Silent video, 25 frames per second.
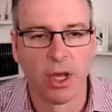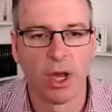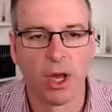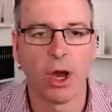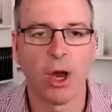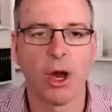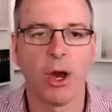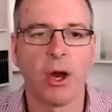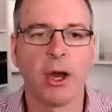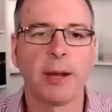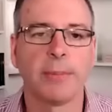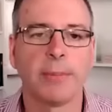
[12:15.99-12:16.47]

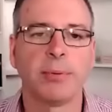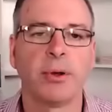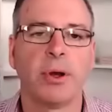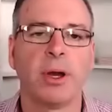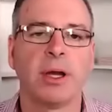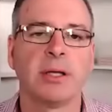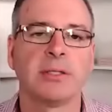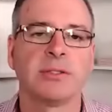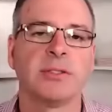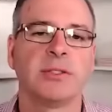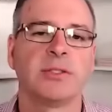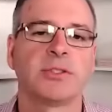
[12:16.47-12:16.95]
Higher
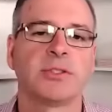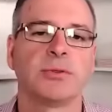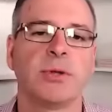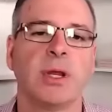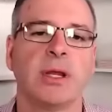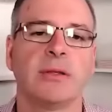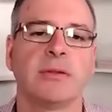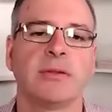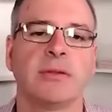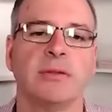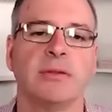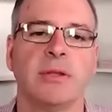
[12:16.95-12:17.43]
prices
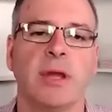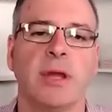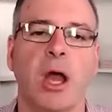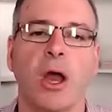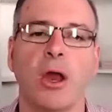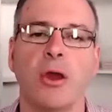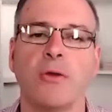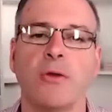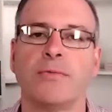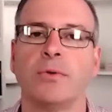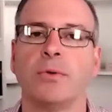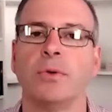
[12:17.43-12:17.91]
strengthen
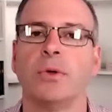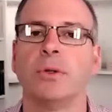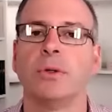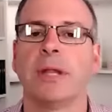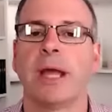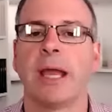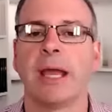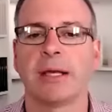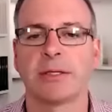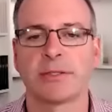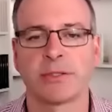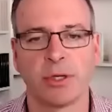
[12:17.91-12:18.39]
overall
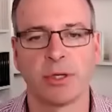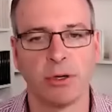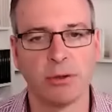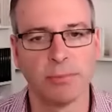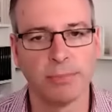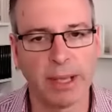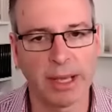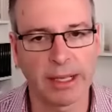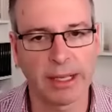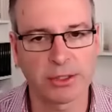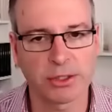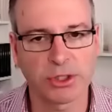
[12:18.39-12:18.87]
household
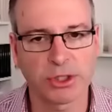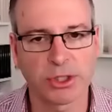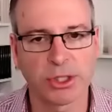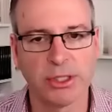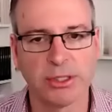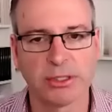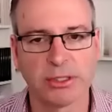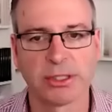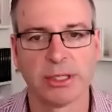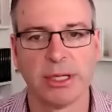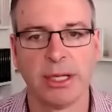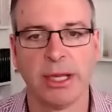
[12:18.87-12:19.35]
balance
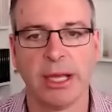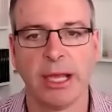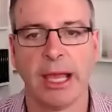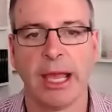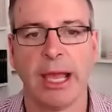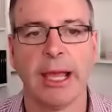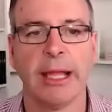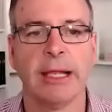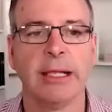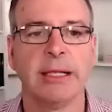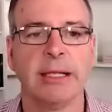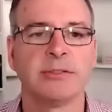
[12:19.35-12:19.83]
sheets
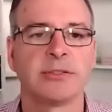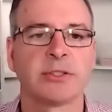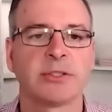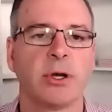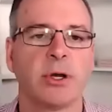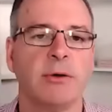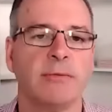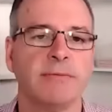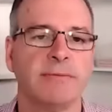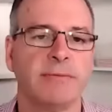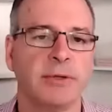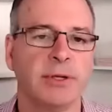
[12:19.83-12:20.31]
and lift
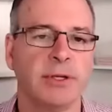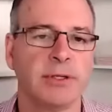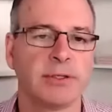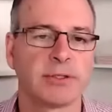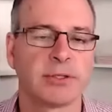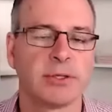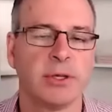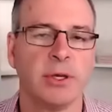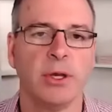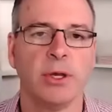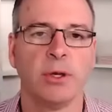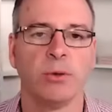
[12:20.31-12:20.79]

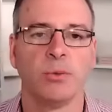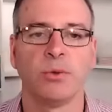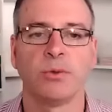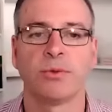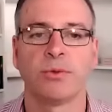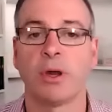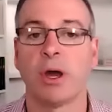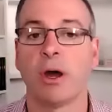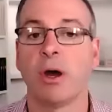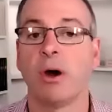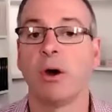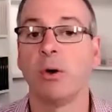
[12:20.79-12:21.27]
confidence, with
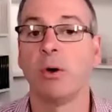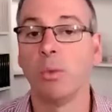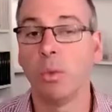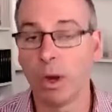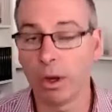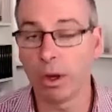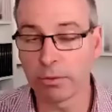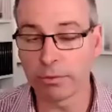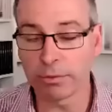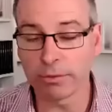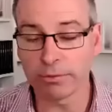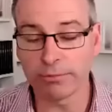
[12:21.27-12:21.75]
the whole
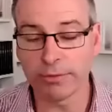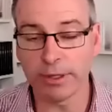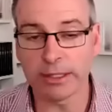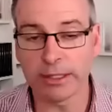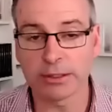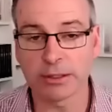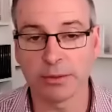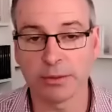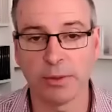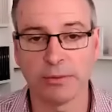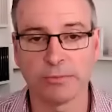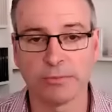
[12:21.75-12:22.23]
wealth
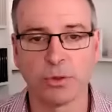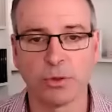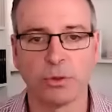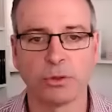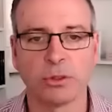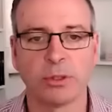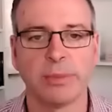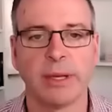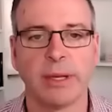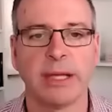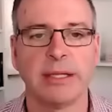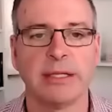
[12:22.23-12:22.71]
effect, and we've talked
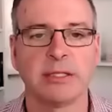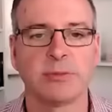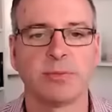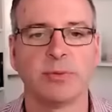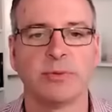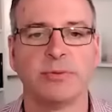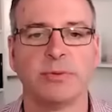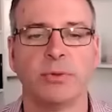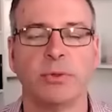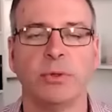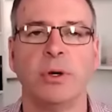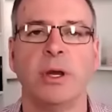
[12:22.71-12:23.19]
about this
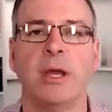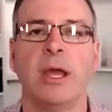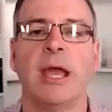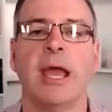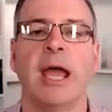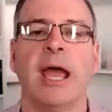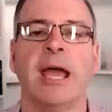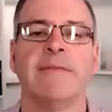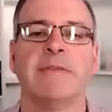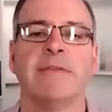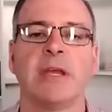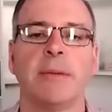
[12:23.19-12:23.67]
before,
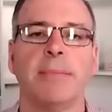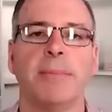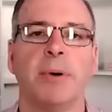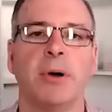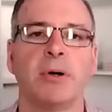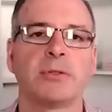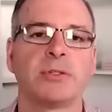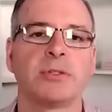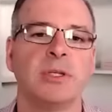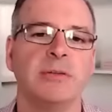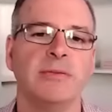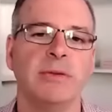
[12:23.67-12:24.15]
having a
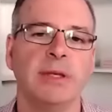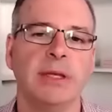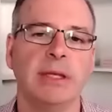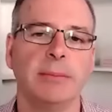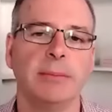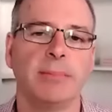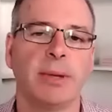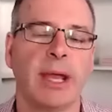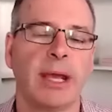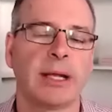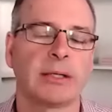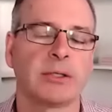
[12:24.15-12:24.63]
positive
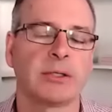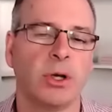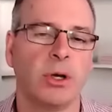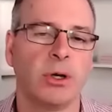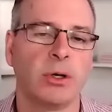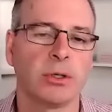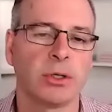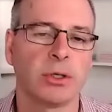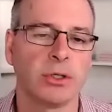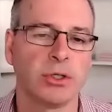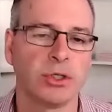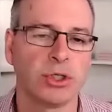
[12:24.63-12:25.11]
impact
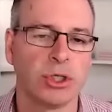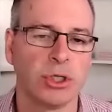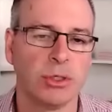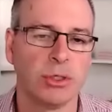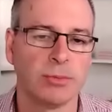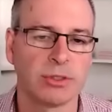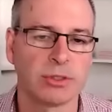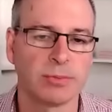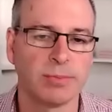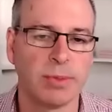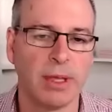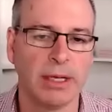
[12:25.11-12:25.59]
on
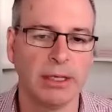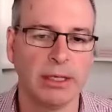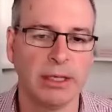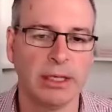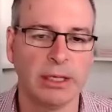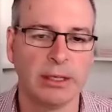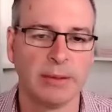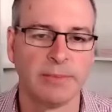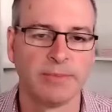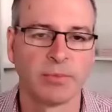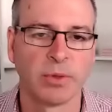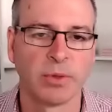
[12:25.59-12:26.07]
consumer spending.